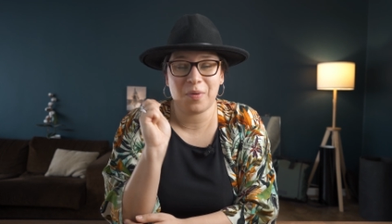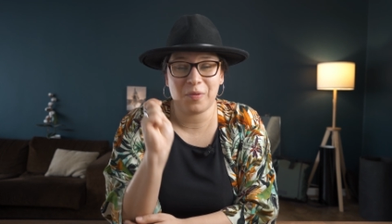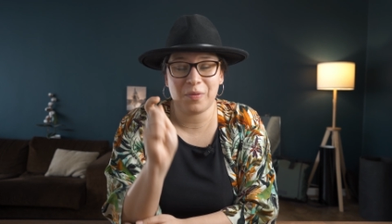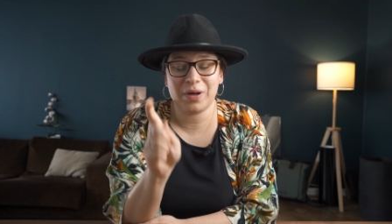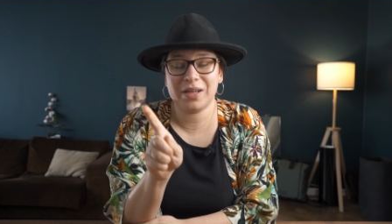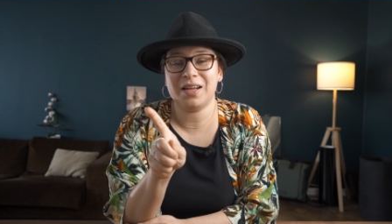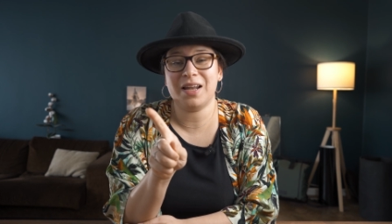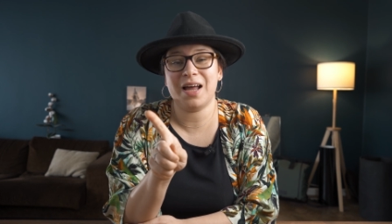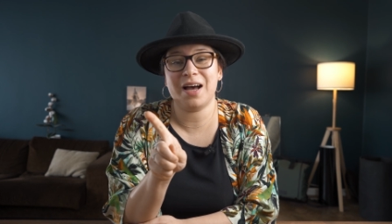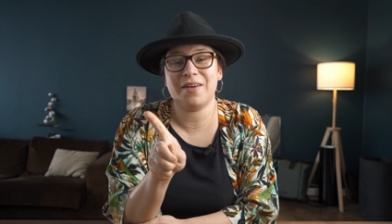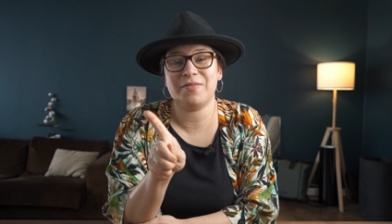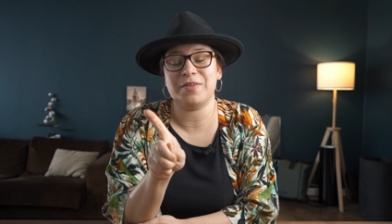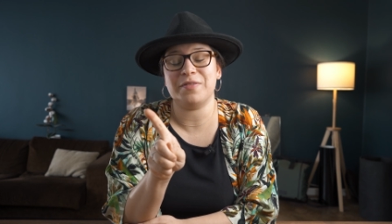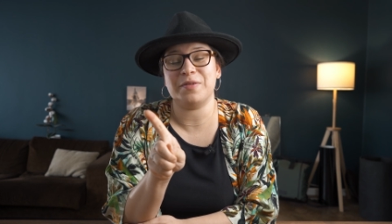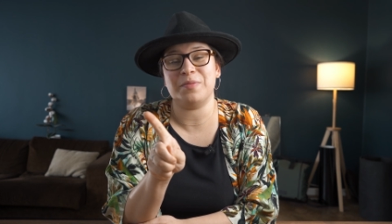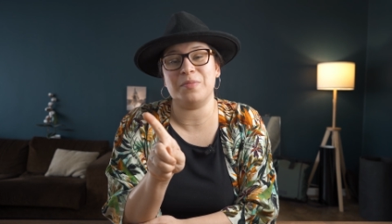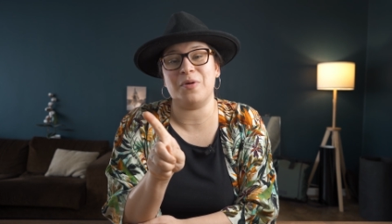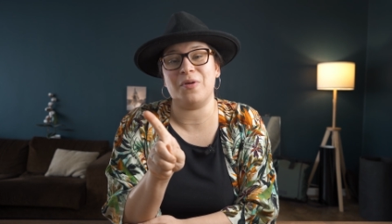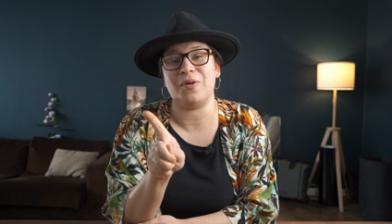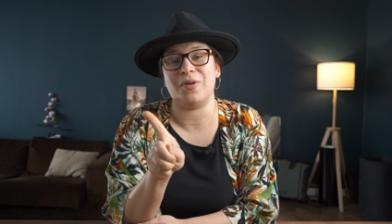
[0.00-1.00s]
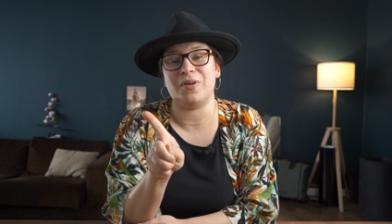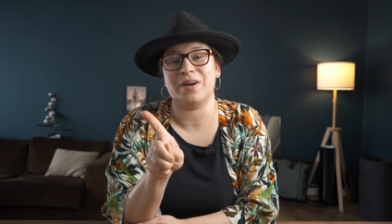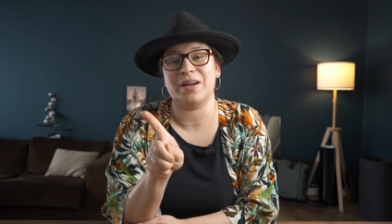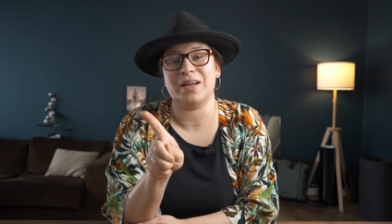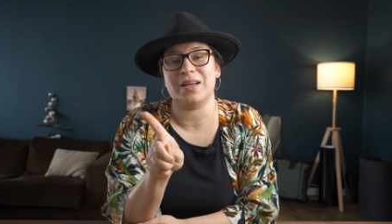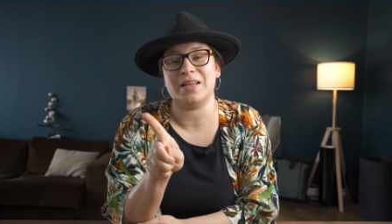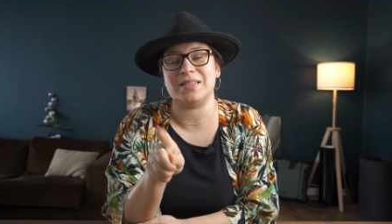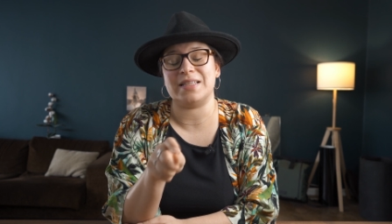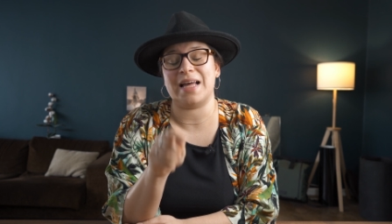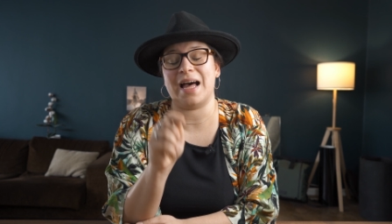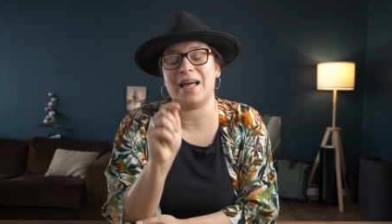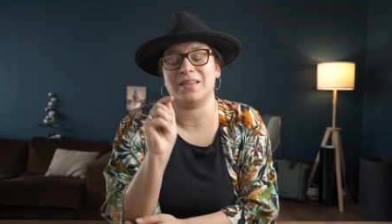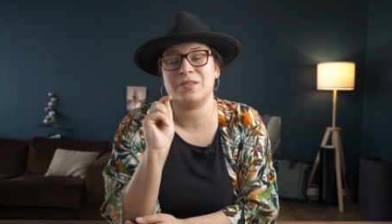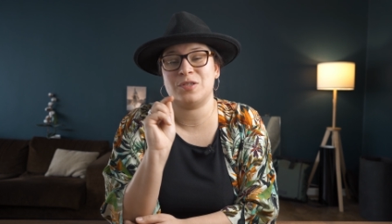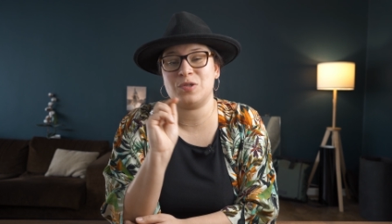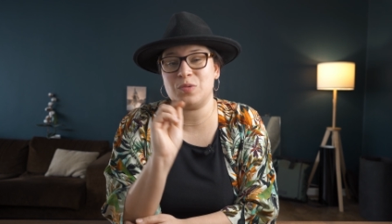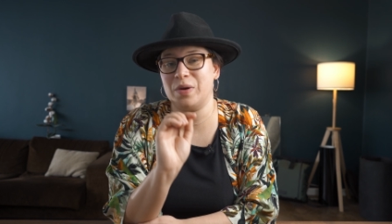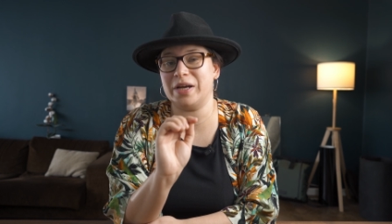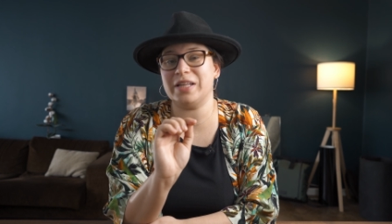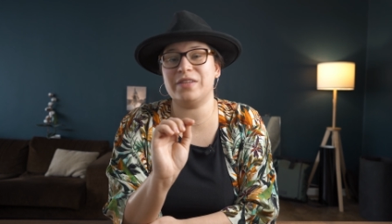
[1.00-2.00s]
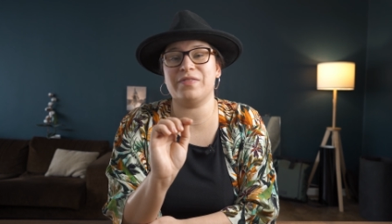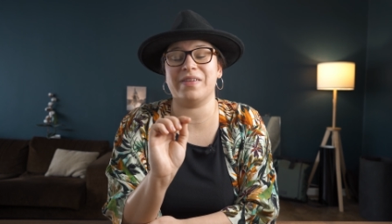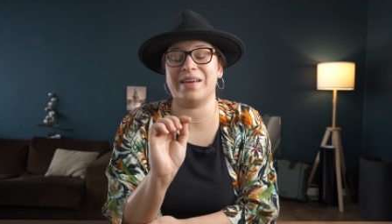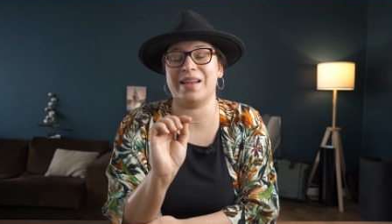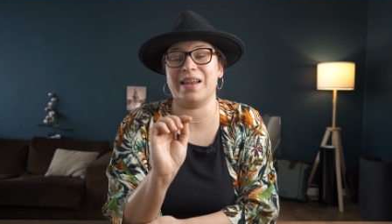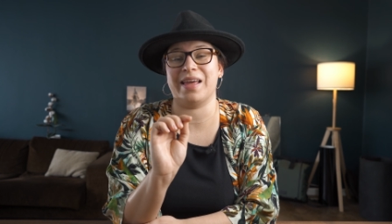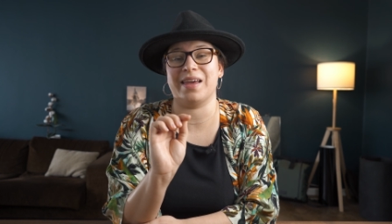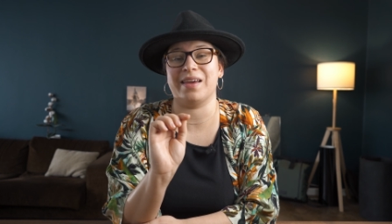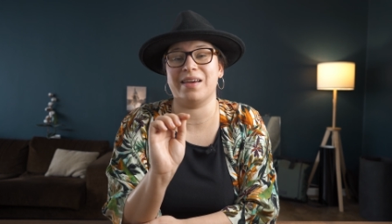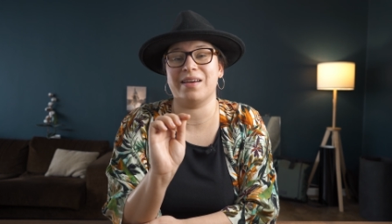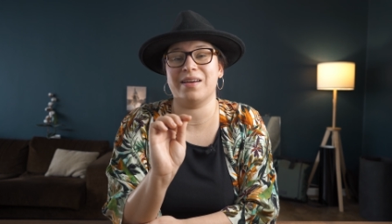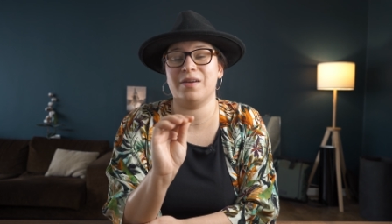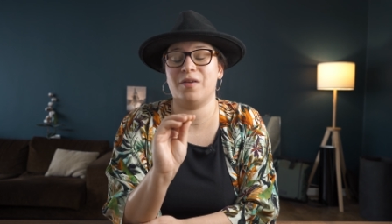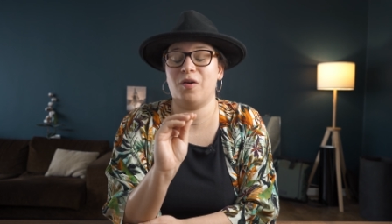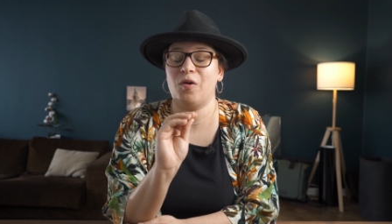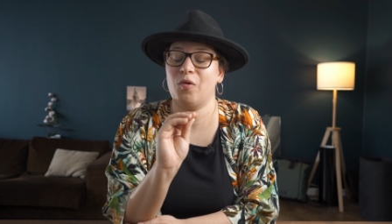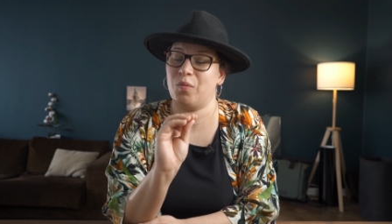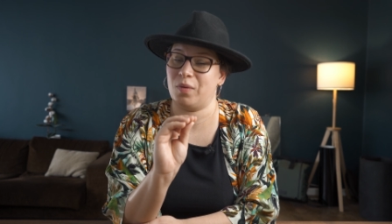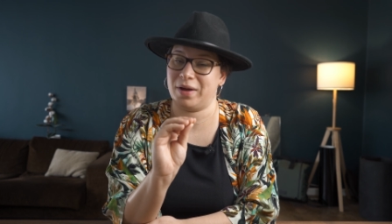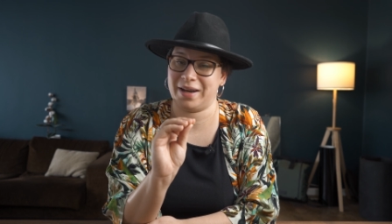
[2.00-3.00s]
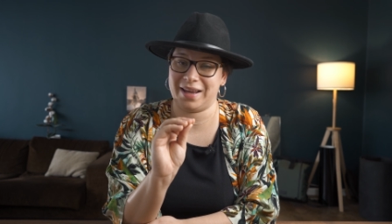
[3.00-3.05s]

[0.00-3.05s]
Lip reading: But what I love even more is that sweet feeling of